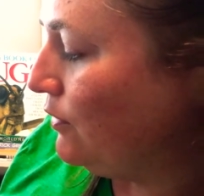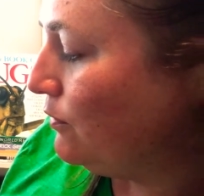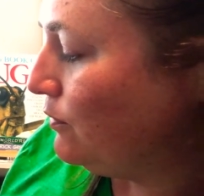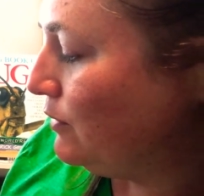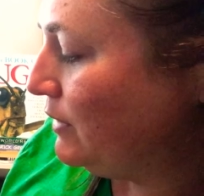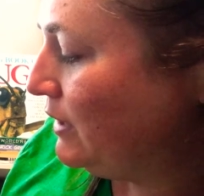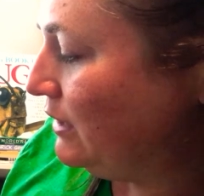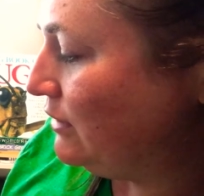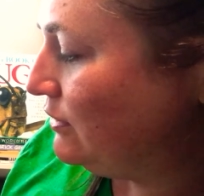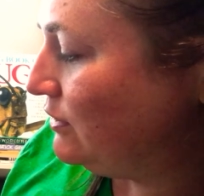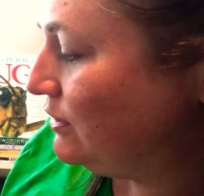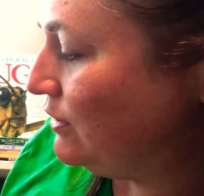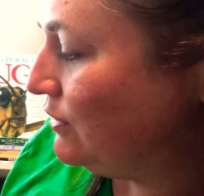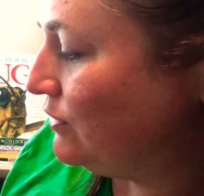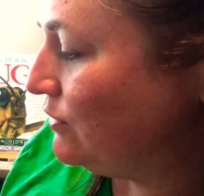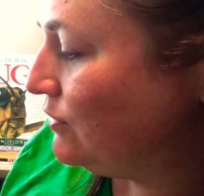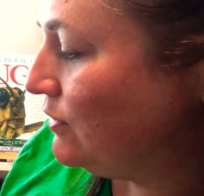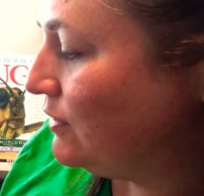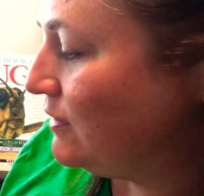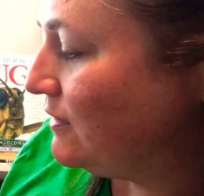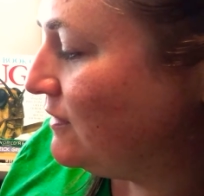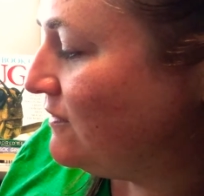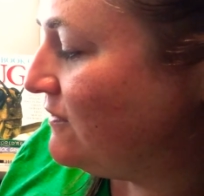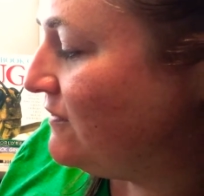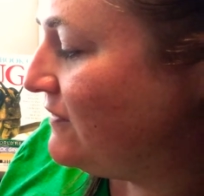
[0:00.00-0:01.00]
reaching
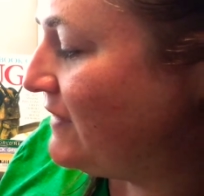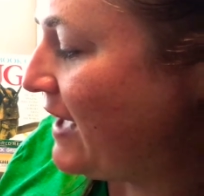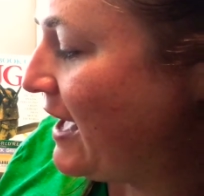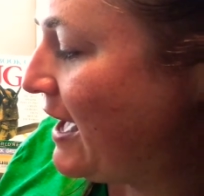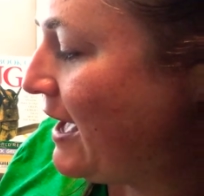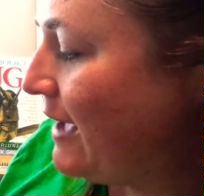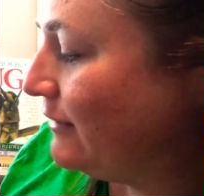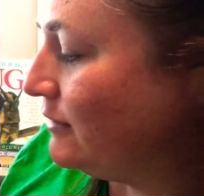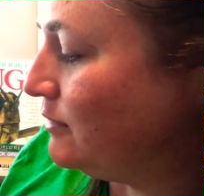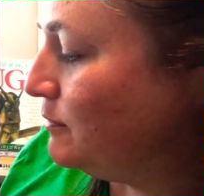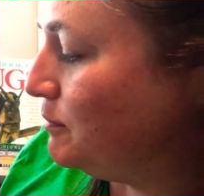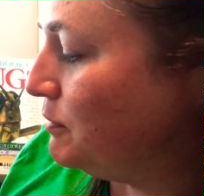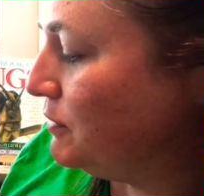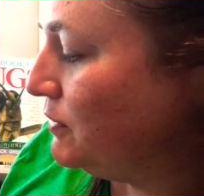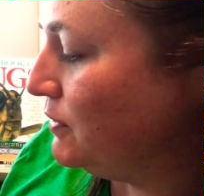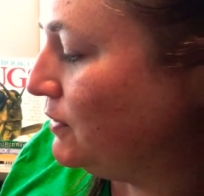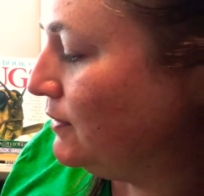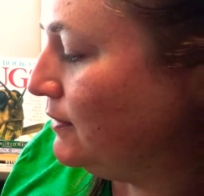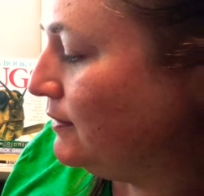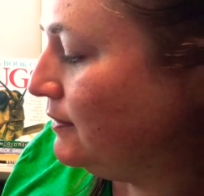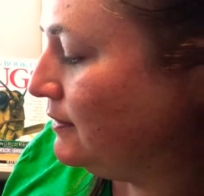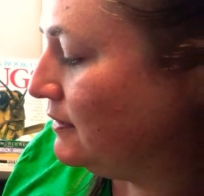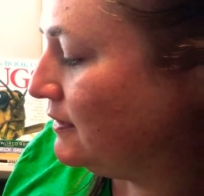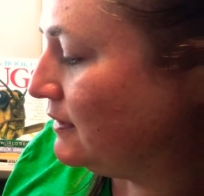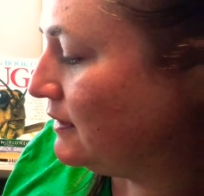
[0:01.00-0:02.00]
to the vast
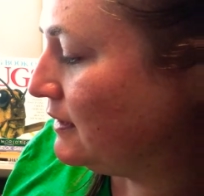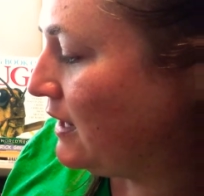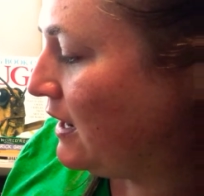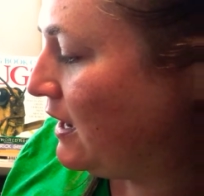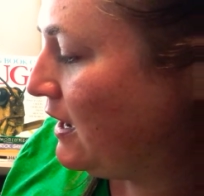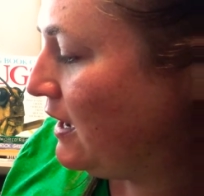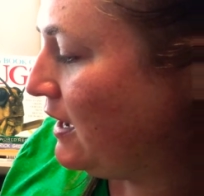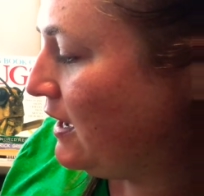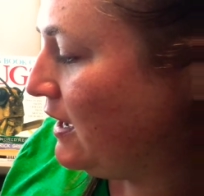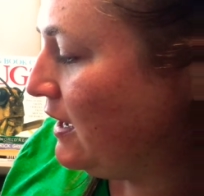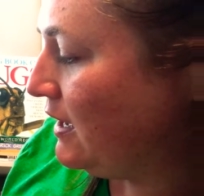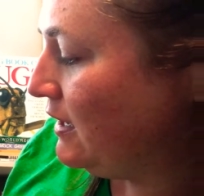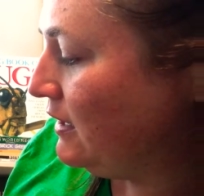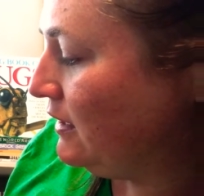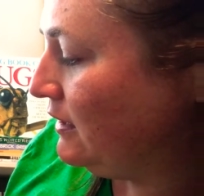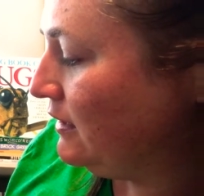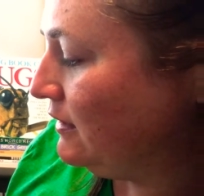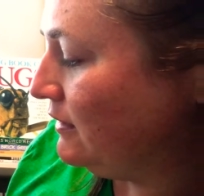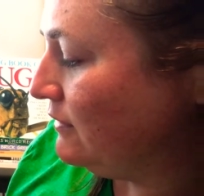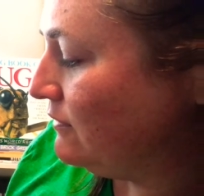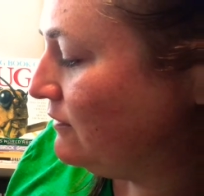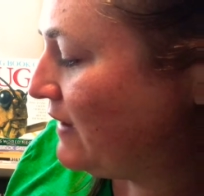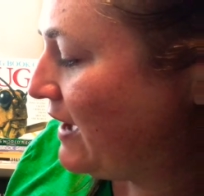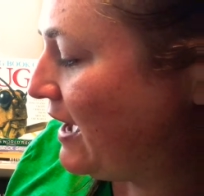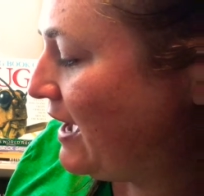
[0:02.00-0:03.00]
blue sky
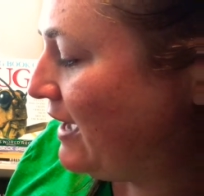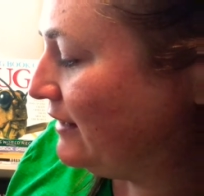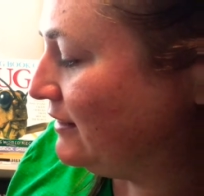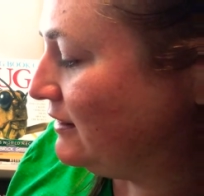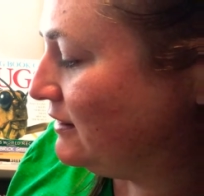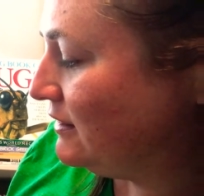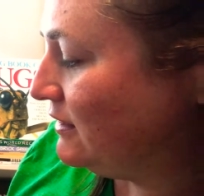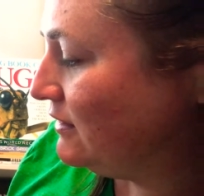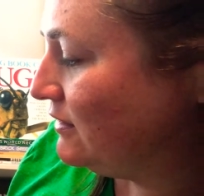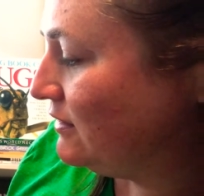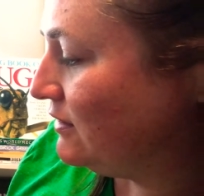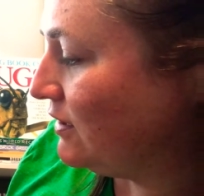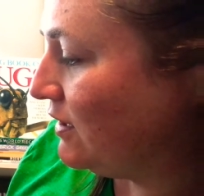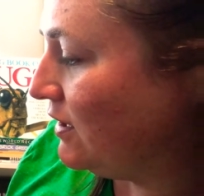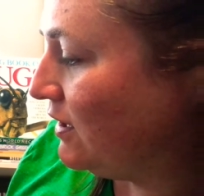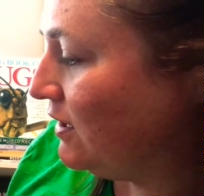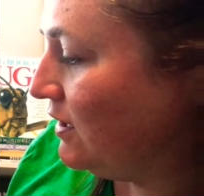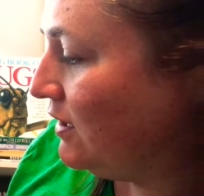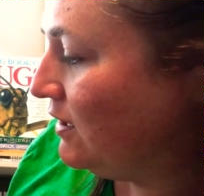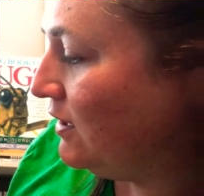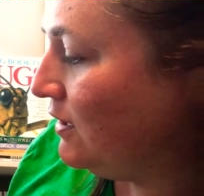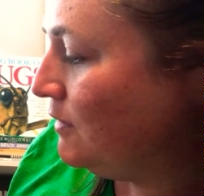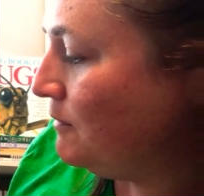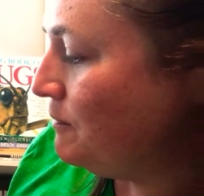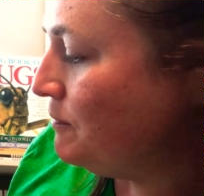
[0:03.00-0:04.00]
fast and
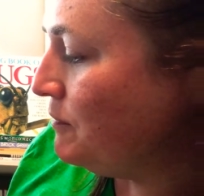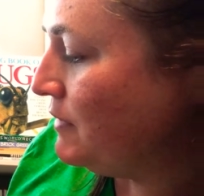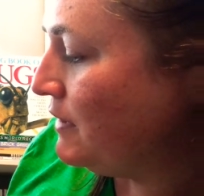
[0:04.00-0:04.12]
tall,